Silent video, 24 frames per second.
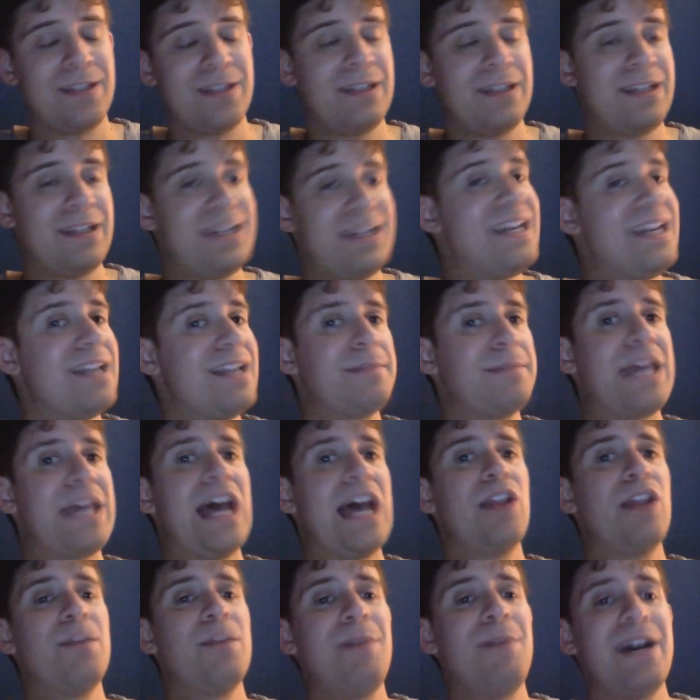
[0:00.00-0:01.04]
He ended up getting
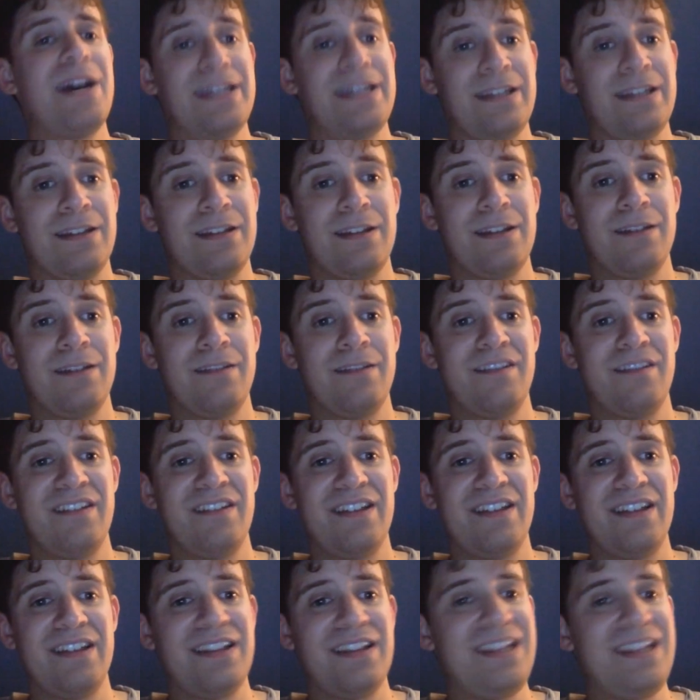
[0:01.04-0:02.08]
on the mic.
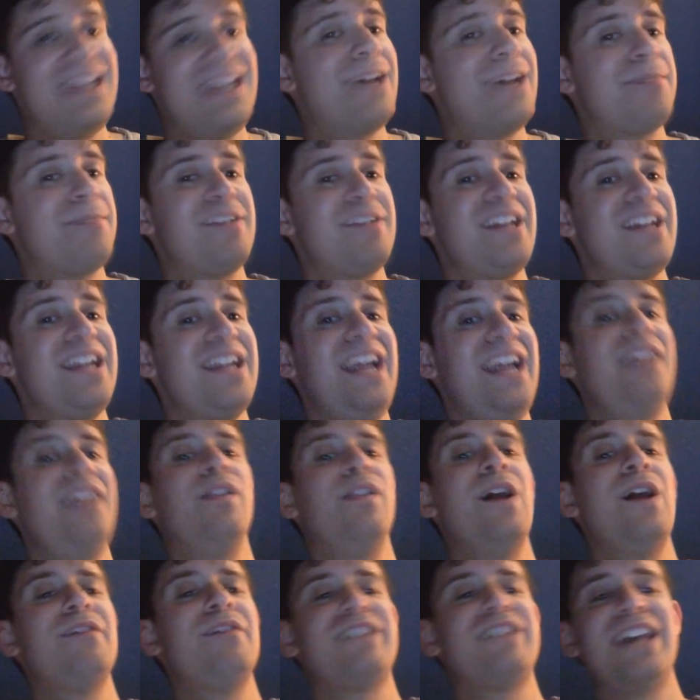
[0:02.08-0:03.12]
He ended up saying that he
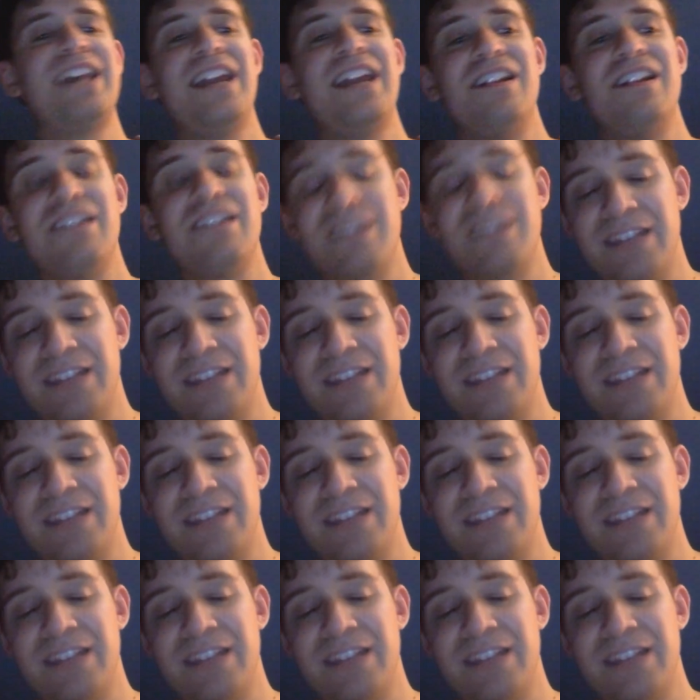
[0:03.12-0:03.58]
loves Kansas,